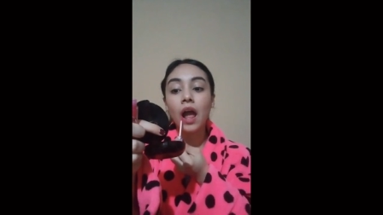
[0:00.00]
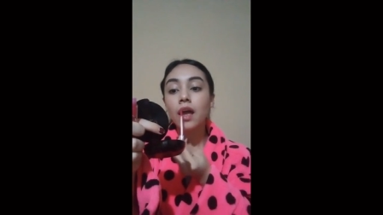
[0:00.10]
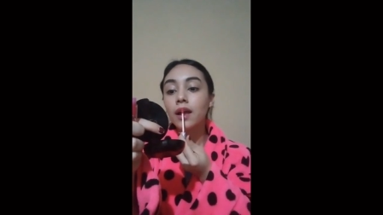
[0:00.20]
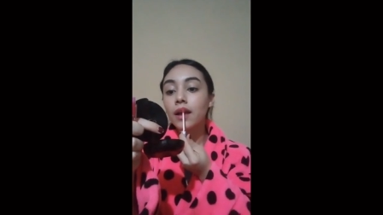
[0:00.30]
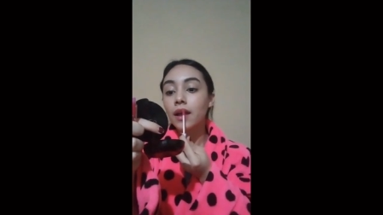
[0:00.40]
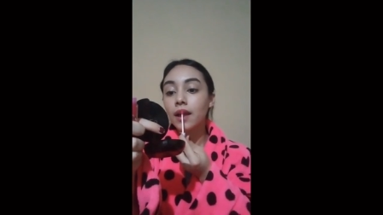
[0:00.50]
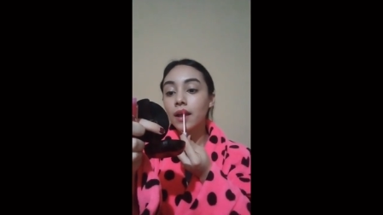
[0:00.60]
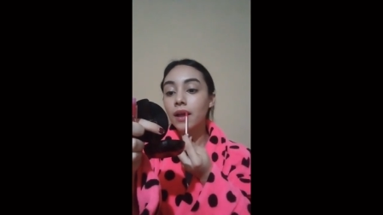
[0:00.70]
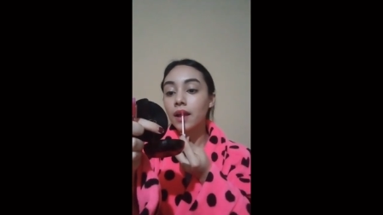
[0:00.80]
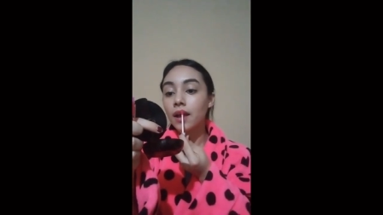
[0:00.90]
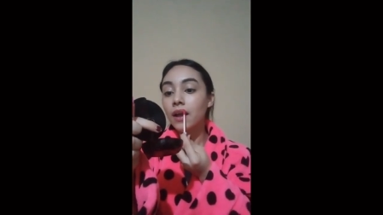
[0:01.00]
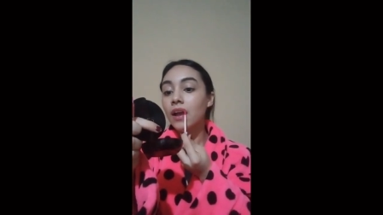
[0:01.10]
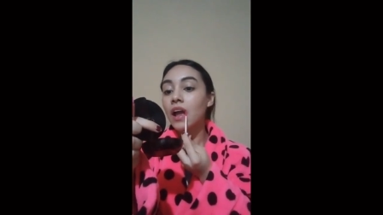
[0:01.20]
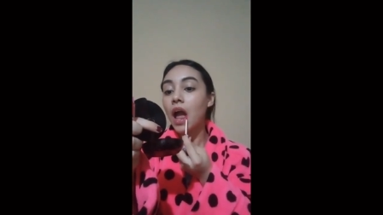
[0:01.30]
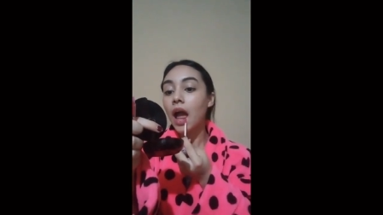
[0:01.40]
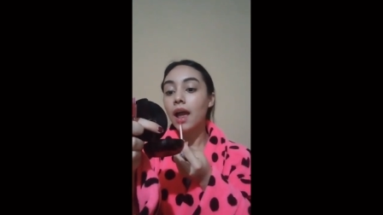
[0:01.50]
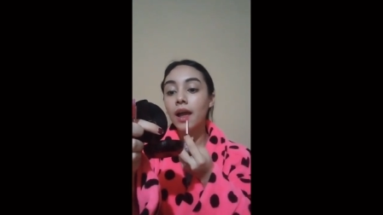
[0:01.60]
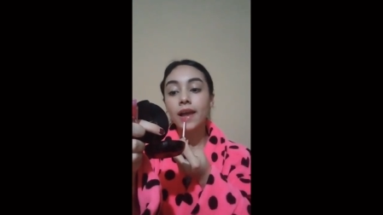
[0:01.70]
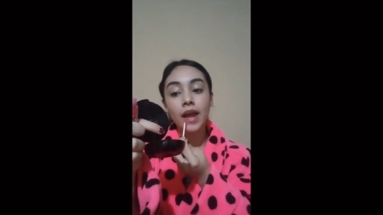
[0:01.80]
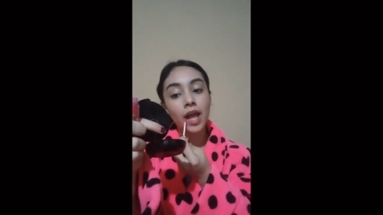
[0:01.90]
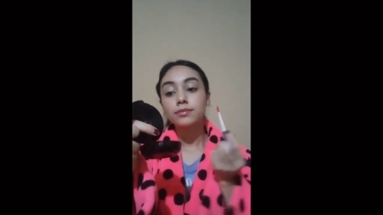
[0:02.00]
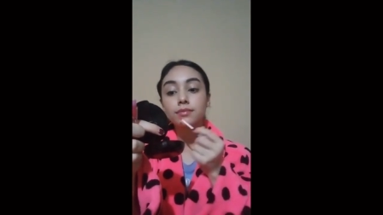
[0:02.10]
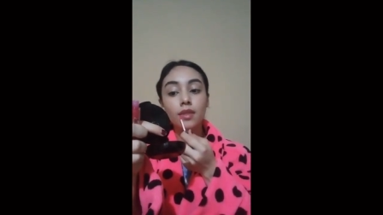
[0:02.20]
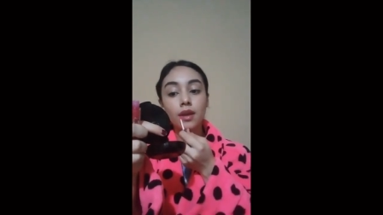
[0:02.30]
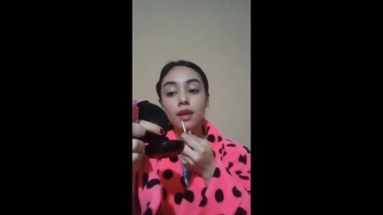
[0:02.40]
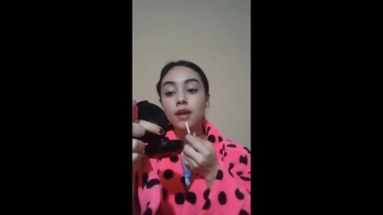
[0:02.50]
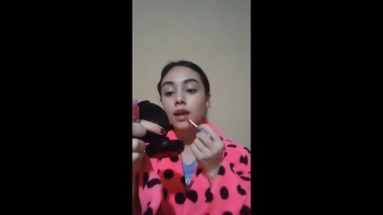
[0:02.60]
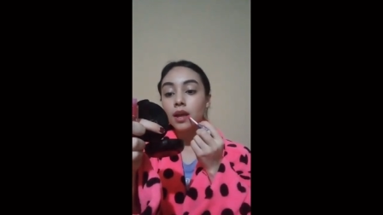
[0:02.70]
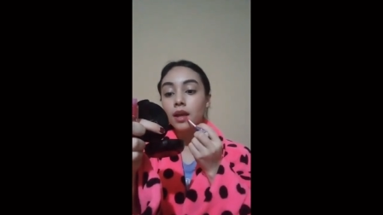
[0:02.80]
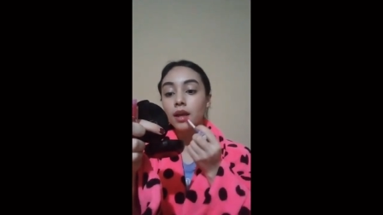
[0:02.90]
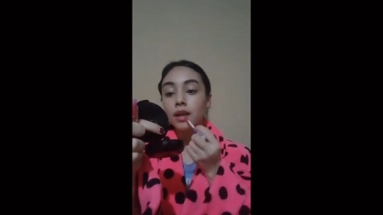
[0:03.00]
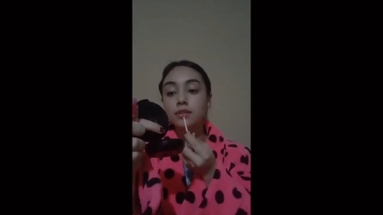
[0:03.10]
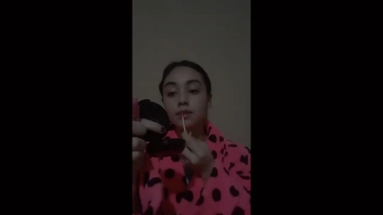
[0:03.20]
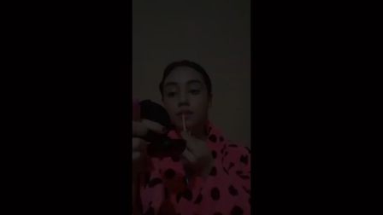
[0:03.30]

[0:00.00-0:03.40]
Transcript: I wear glasses. Before I used to apply